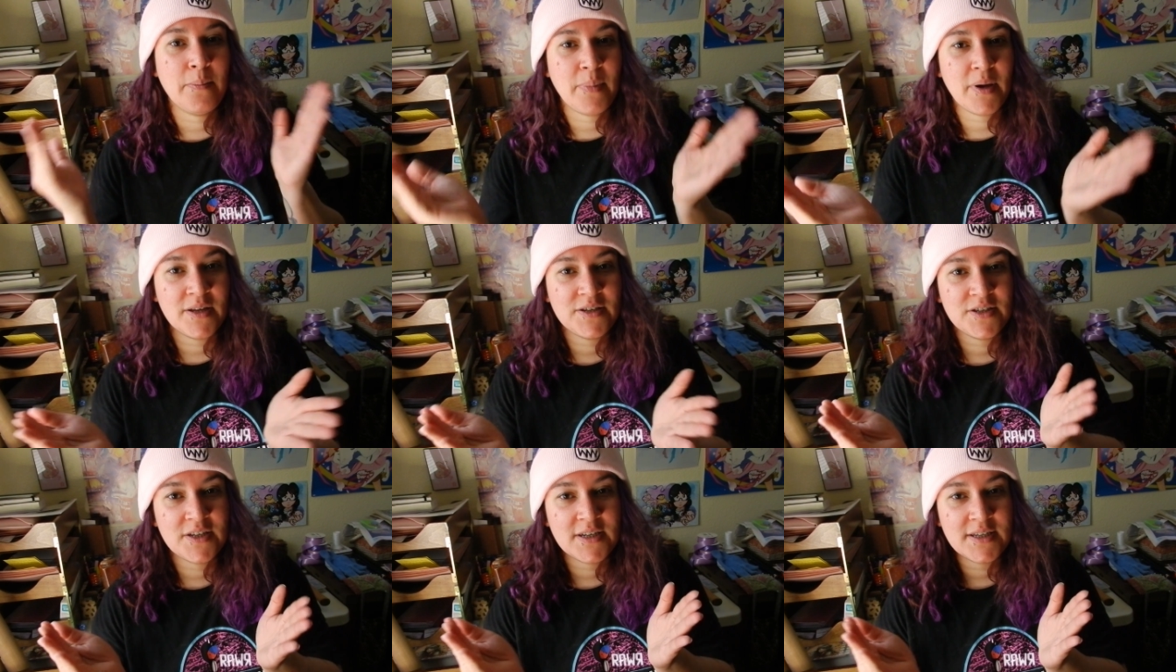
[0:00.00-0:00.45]

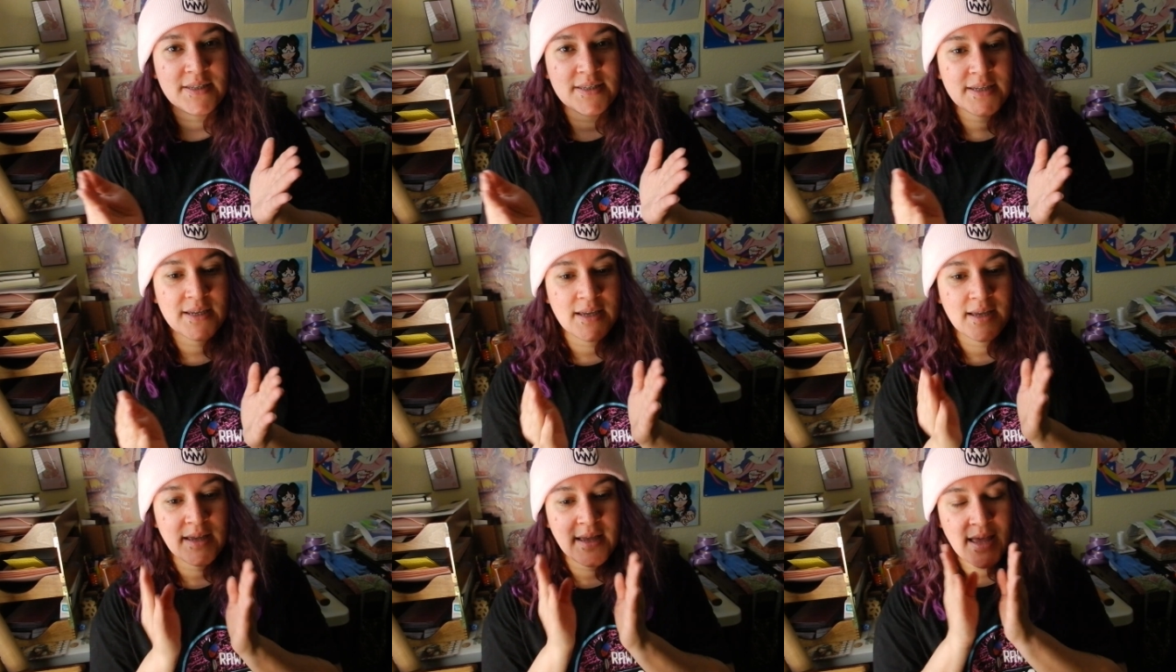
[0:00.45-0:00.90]
budget
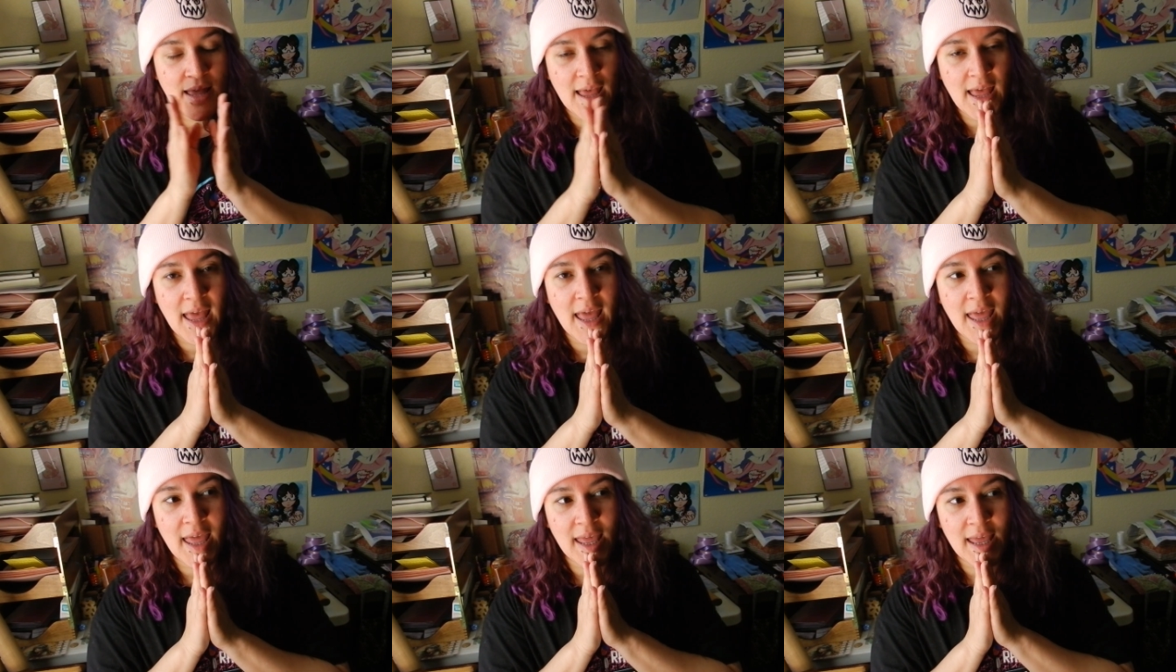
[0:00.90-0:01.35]

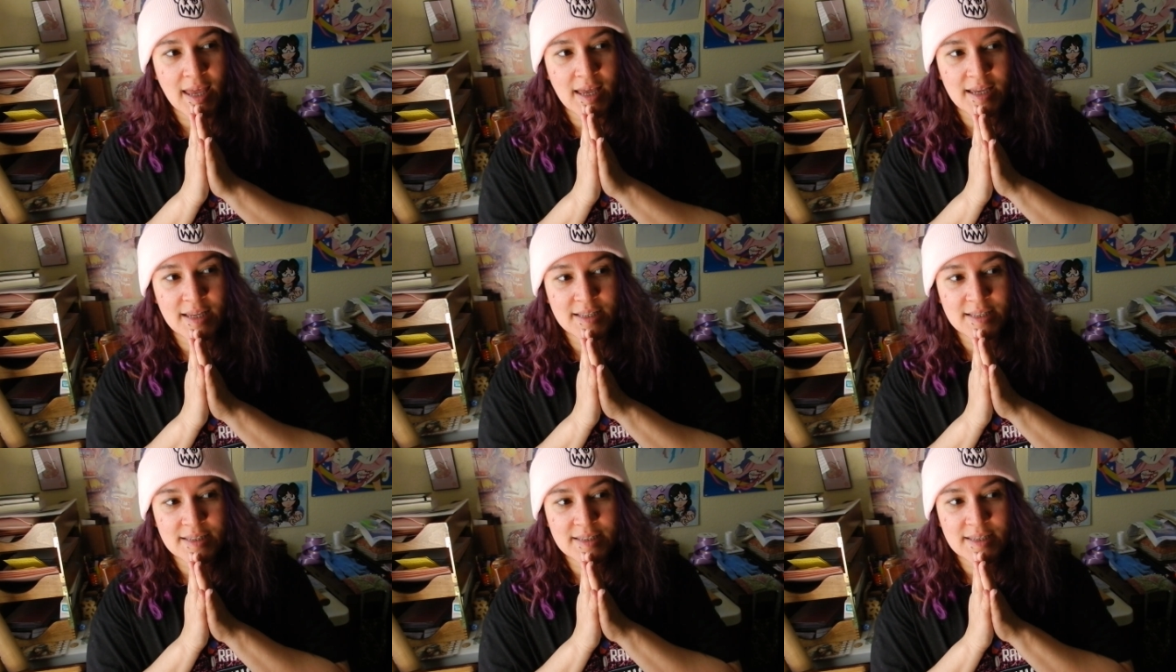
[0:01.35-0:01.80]

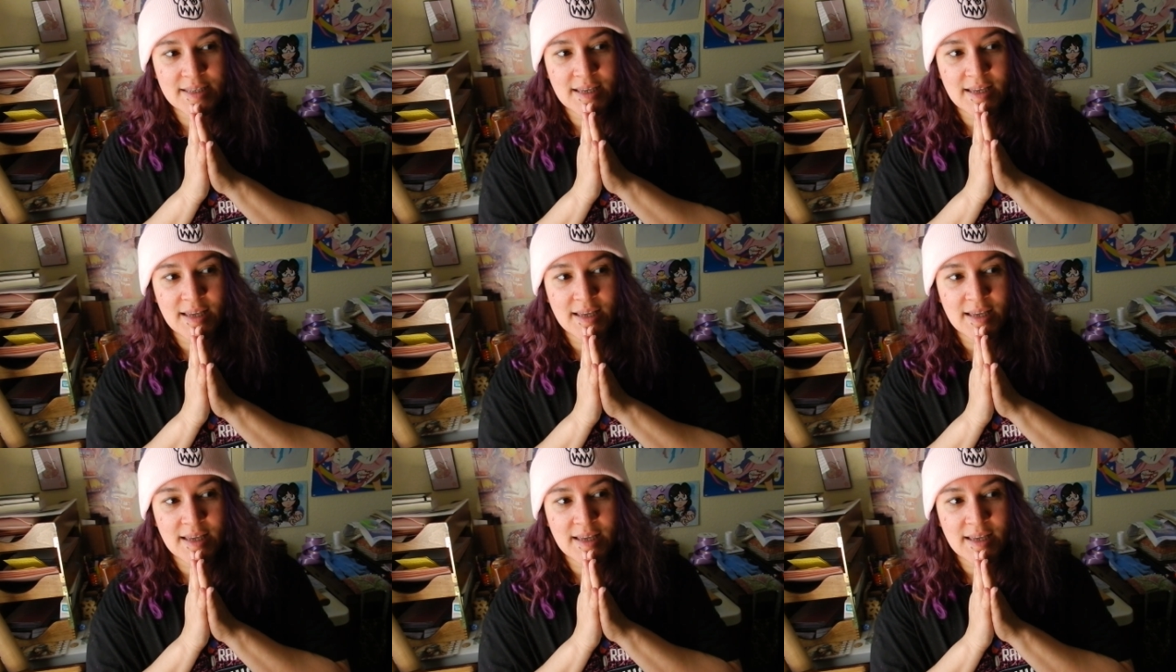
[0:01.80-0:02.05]
and